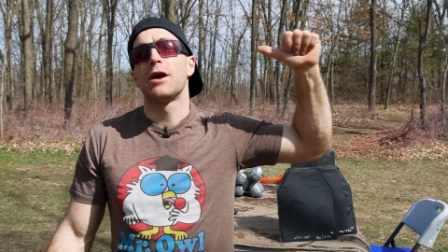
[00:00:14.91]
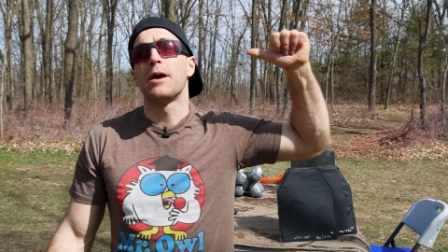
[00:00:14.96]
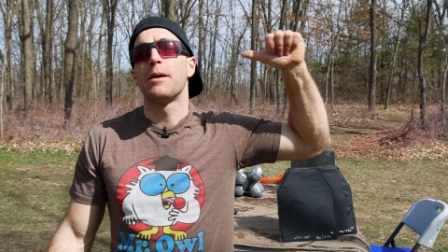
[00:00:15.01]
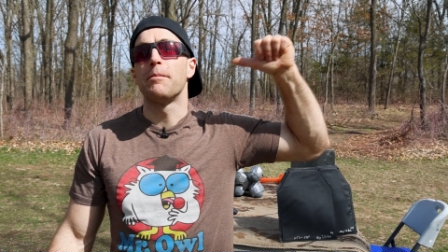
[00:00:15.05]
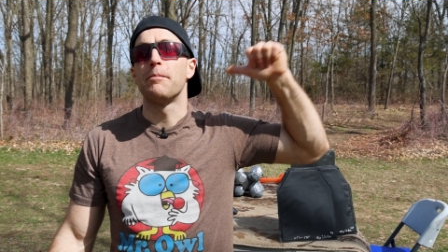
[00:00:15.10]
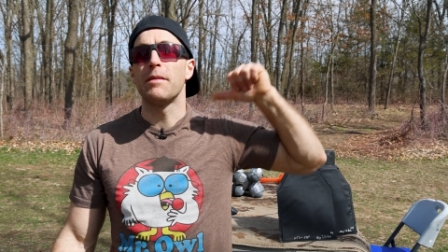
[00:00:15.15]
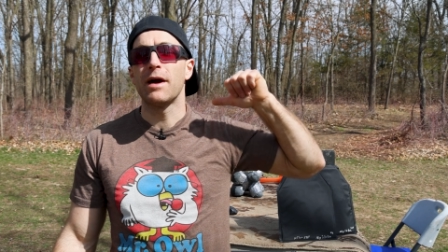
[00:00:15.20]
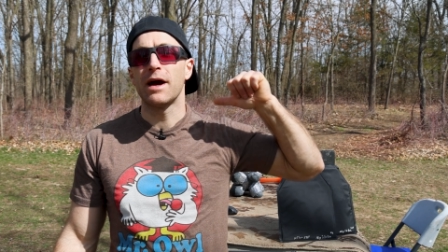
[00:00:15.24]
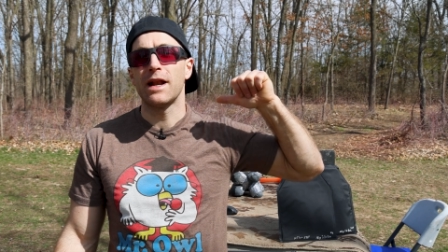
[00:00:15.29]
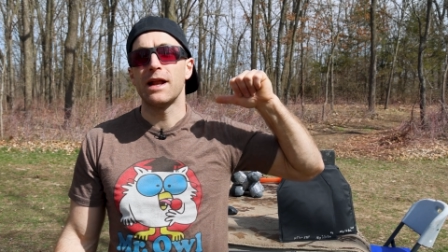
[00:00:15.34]

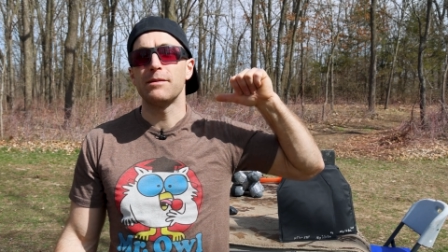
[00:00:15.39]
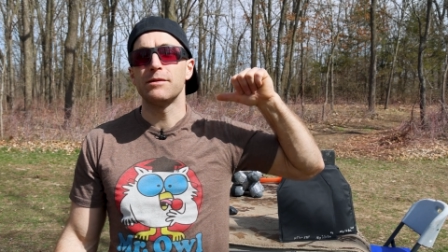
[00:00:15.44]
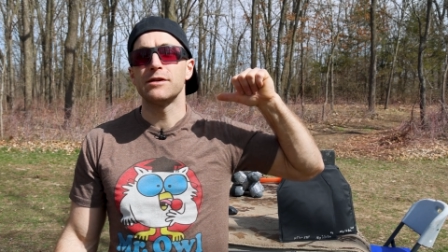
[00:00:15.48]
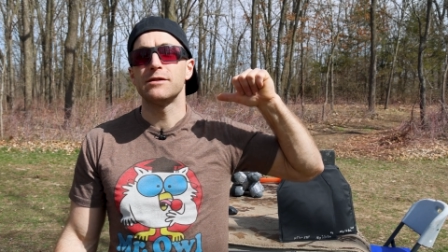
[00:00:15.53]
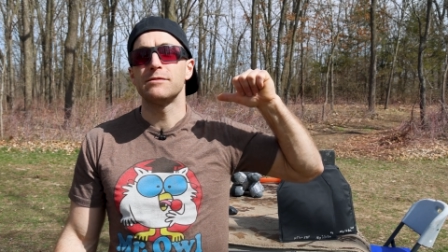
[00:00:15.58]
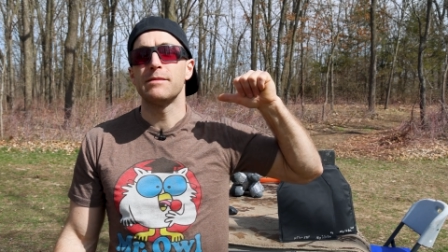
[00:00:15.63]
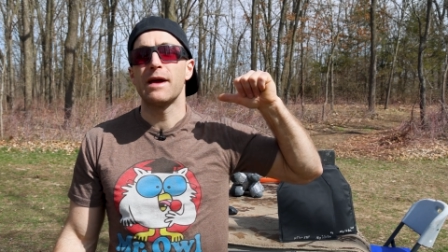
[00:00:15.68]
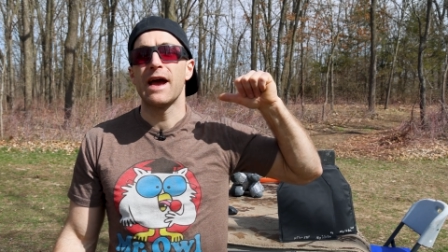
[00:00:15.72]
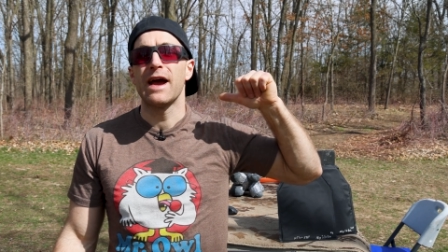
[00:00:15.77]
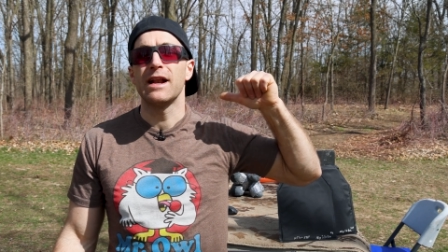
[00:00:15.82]
My name
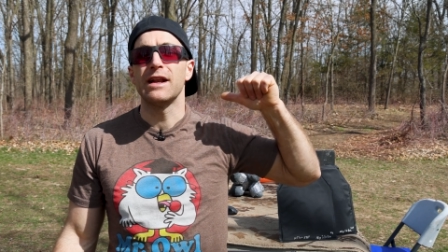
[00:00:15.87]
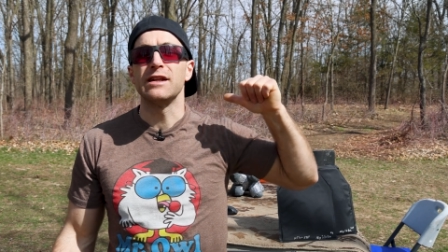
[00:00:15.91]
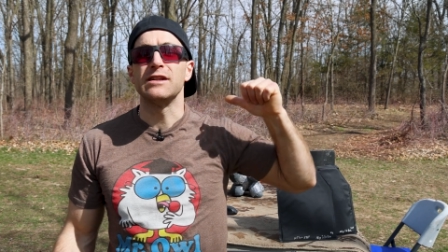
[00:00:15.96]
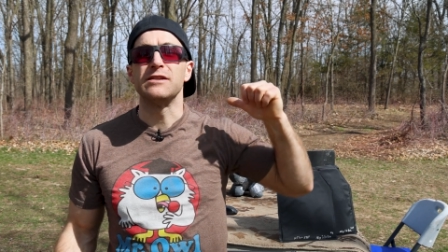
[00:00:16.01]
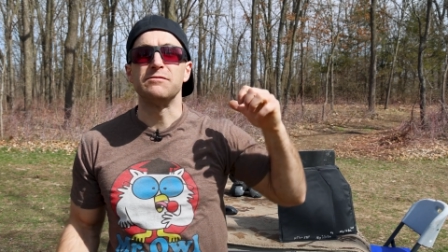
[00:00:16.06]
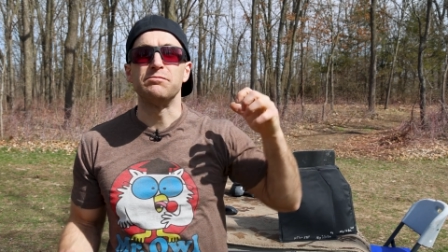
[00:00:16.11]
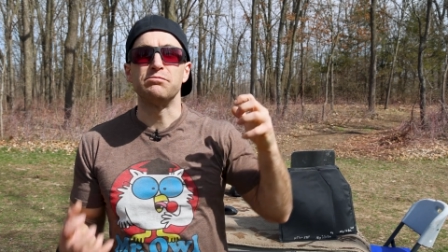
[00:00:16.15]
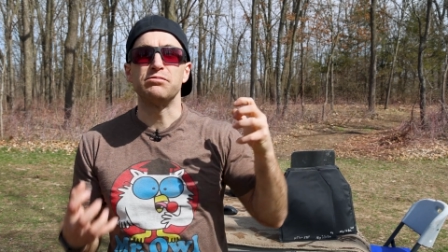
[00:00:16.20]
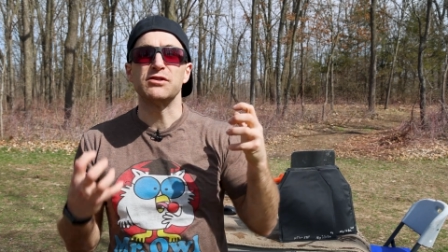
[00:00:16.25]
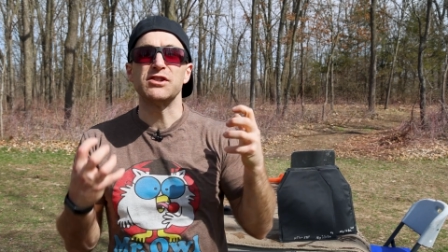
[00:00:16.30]
is Matt.
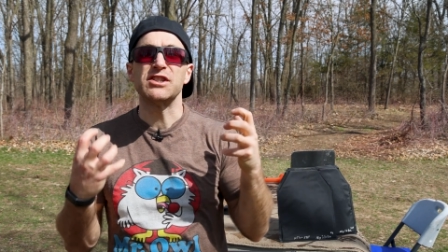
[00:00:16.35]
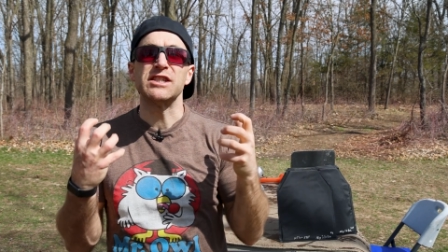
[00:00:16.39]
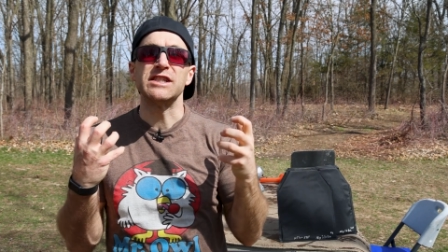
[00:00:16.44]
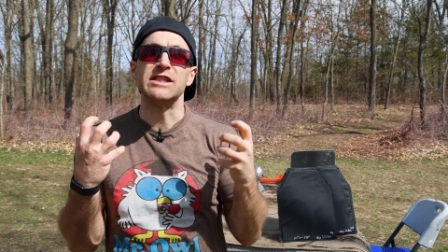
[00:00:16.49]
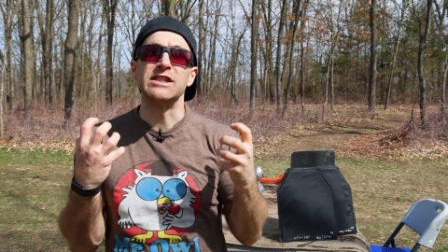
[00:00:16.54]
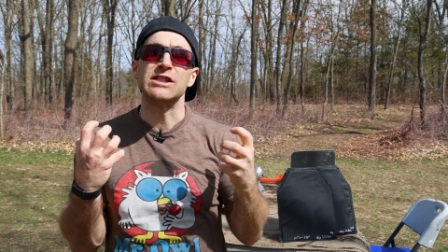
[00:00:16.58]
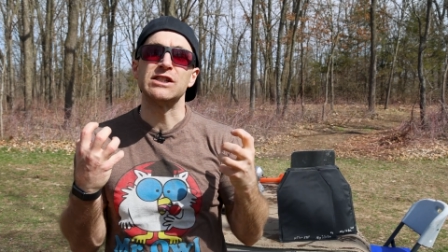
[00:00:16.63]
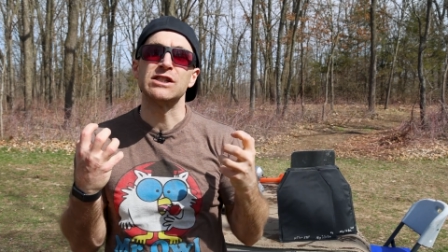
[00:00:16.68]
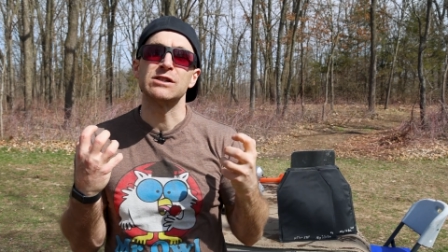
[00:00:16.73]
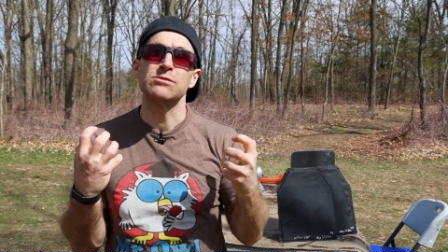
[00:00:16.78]
It's
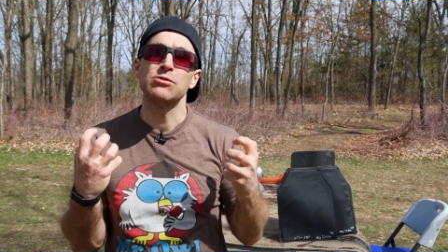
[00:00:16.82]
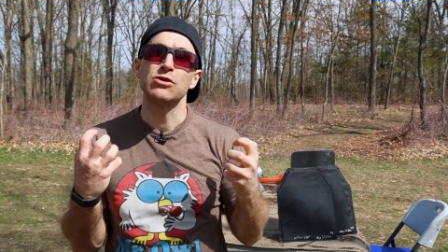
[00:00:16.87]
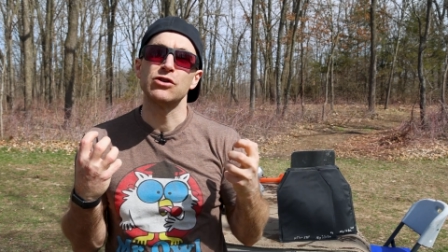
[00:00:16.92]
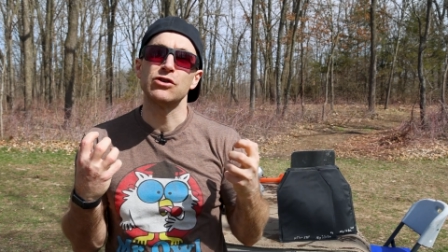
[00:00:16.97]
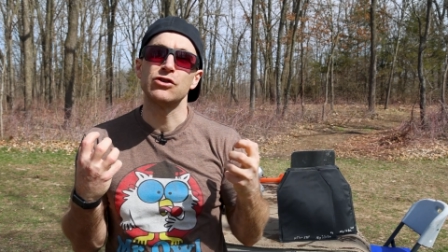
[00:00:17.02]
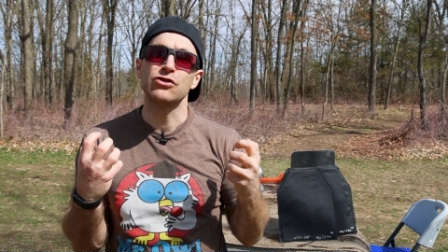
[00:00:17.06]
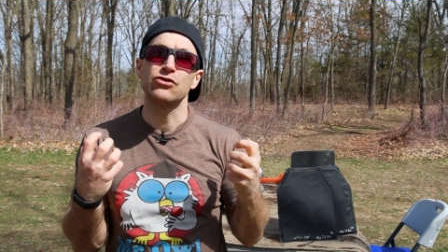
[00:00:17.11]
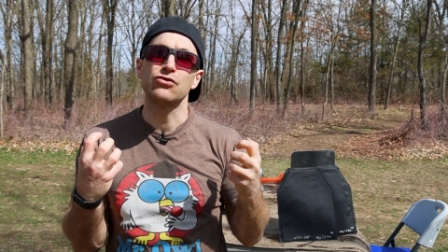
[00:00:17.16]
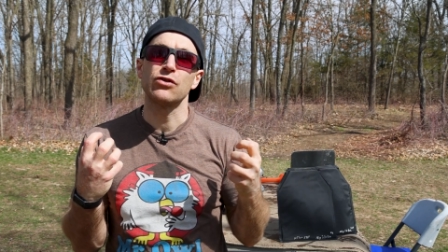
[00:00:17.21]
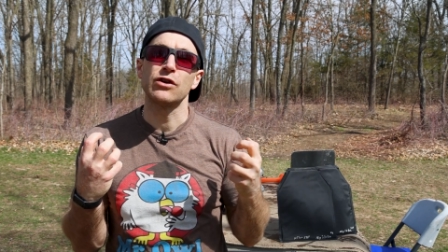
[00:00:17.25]
Body Armor
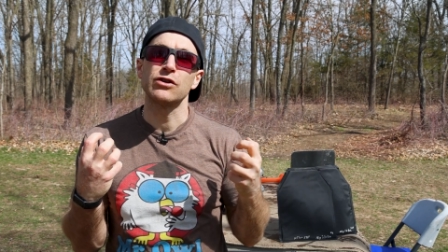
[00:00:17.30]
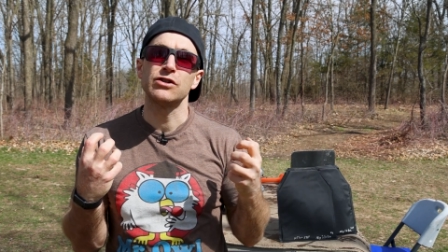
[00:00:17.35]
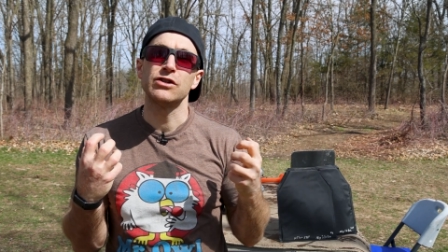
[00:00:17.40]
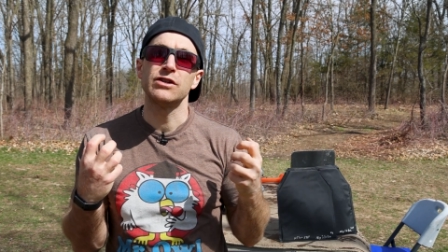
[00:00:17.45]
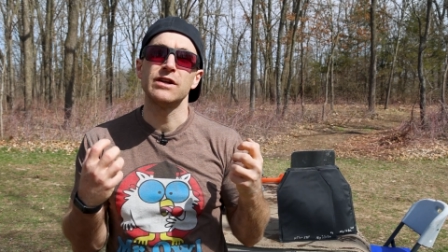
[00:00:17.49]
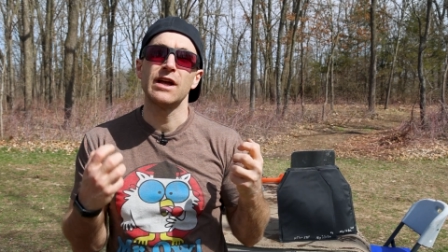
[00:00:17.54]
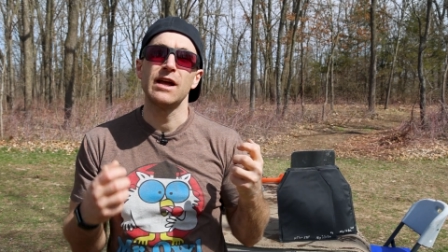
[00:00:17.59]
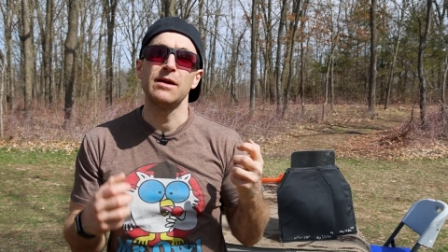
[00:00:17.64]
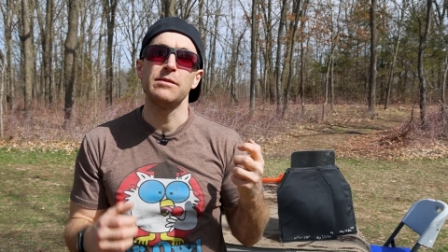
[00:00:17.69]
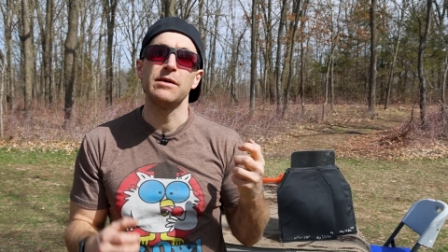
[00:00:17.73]

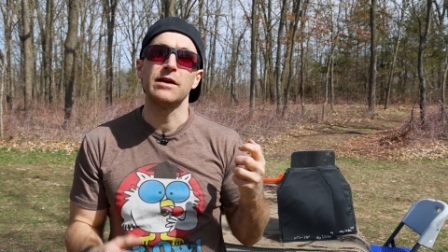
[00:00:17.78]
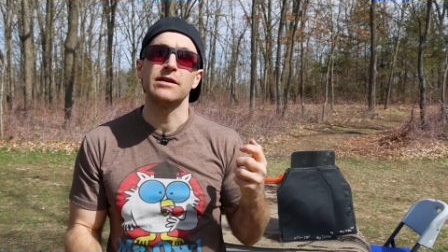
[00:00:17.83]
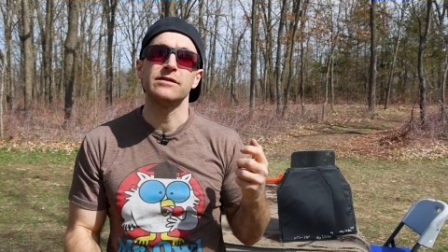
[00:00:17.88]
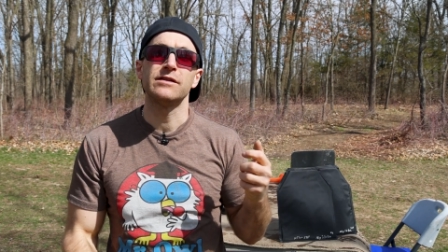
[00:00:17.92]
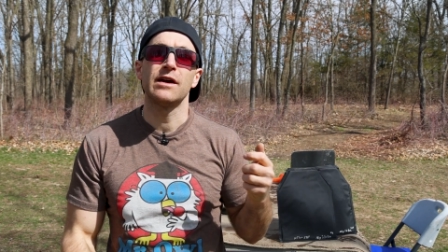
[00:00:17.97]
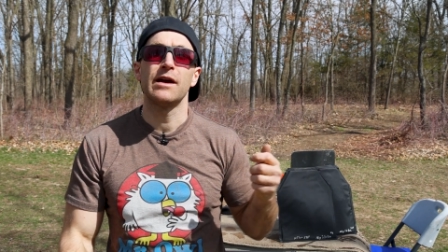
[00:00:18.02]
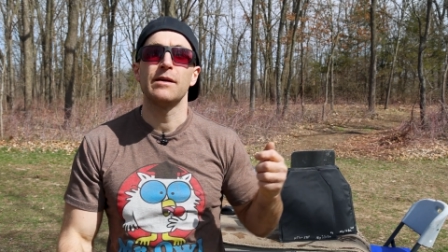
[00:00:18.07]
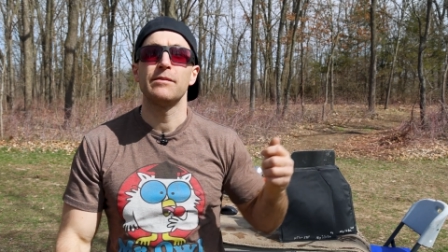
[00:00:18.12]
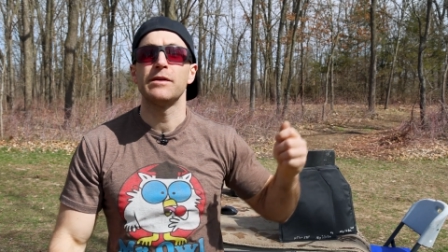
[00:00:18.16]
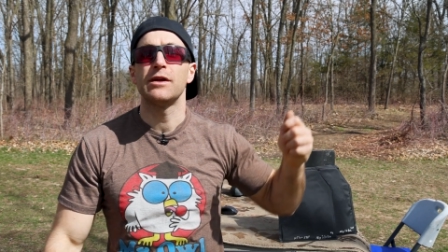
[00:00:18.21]
Destruction Day
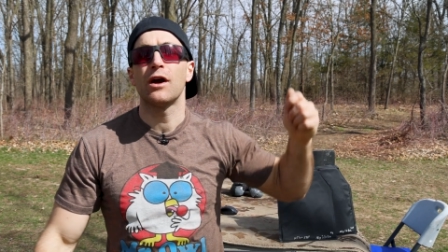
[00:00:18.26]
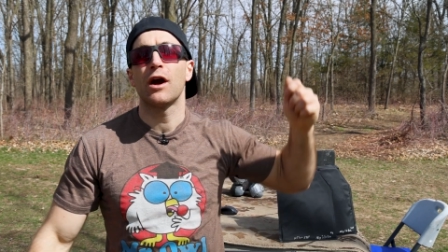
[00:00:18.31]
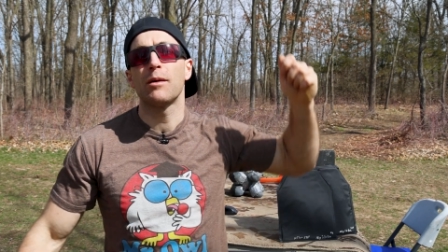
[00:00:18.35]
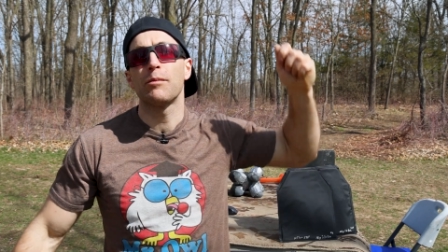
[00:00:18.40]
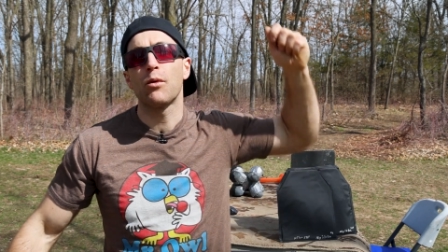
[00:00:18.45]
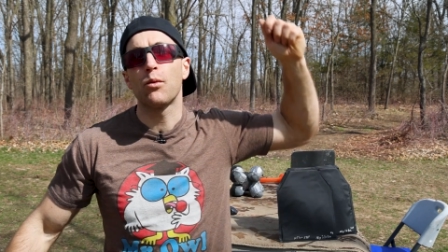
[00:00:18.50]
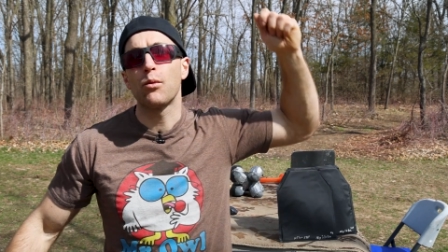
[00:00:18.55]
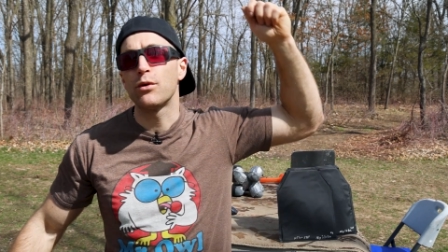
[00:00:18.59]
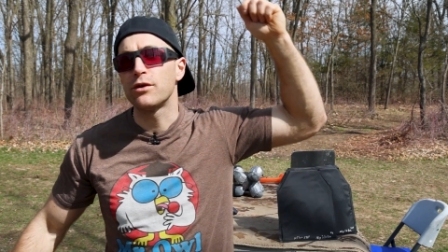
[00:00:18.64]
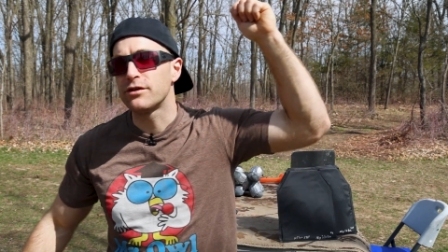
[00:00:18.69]
because I am the
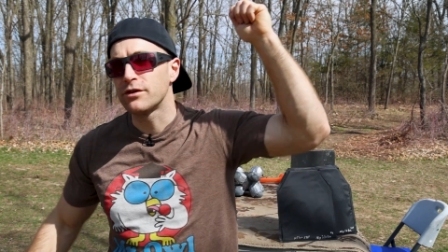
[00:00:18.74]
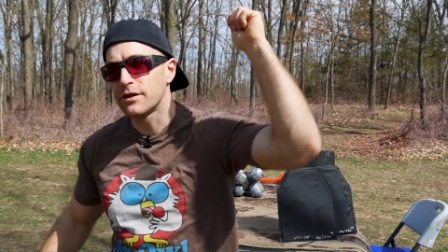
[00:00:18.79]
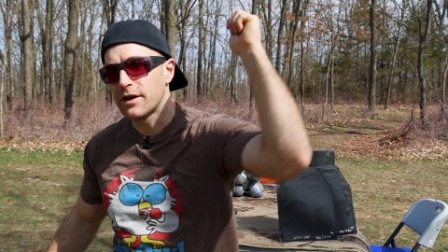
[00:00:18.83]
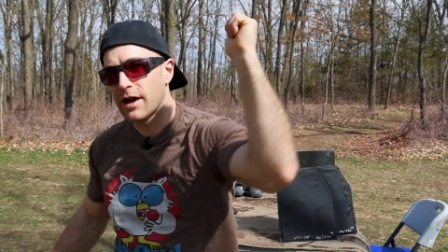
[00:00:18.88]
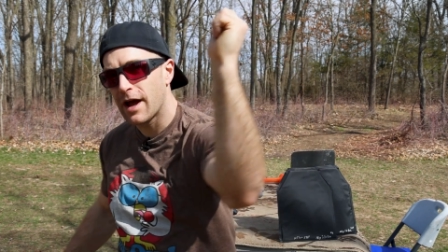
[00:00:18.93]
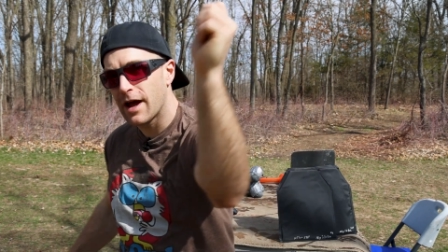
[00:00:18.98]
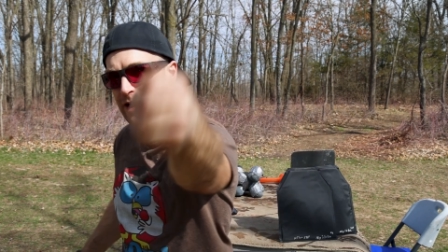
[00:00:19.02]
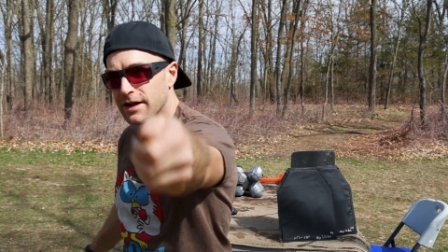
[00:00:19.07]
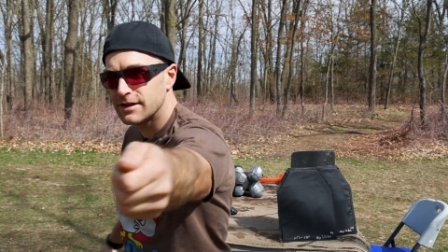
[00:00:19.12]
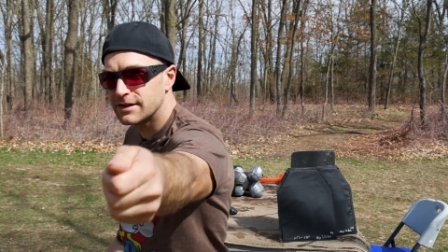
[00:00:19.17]
Armor Wizard,